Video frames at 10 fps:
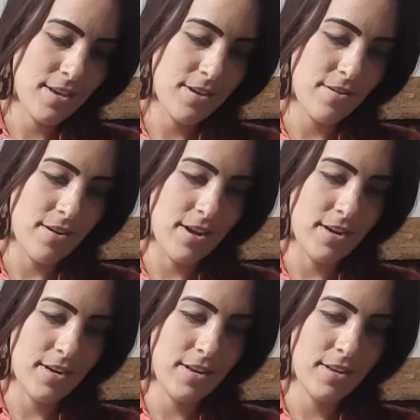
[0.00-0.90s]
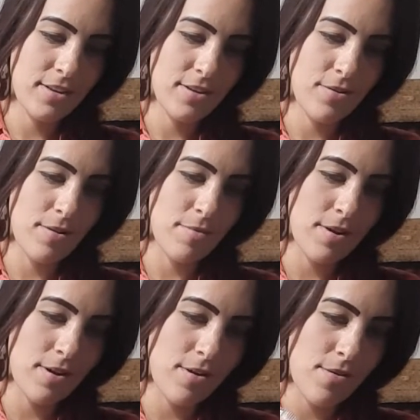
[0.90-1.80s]
Alright, so I'm
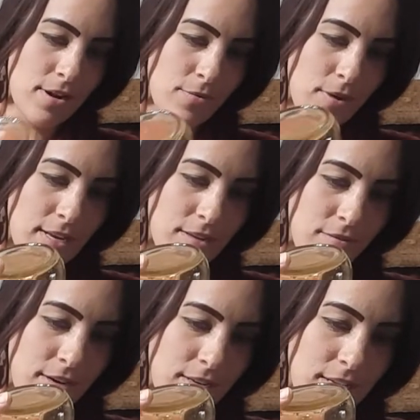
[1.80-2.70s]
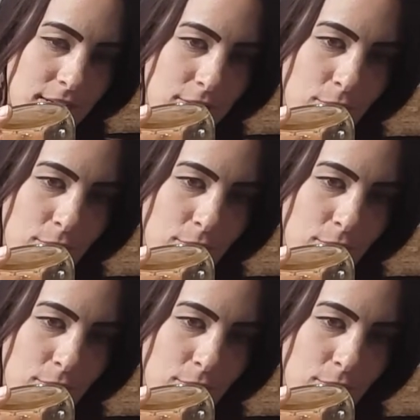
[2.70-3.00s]
not going to waste the rest of this.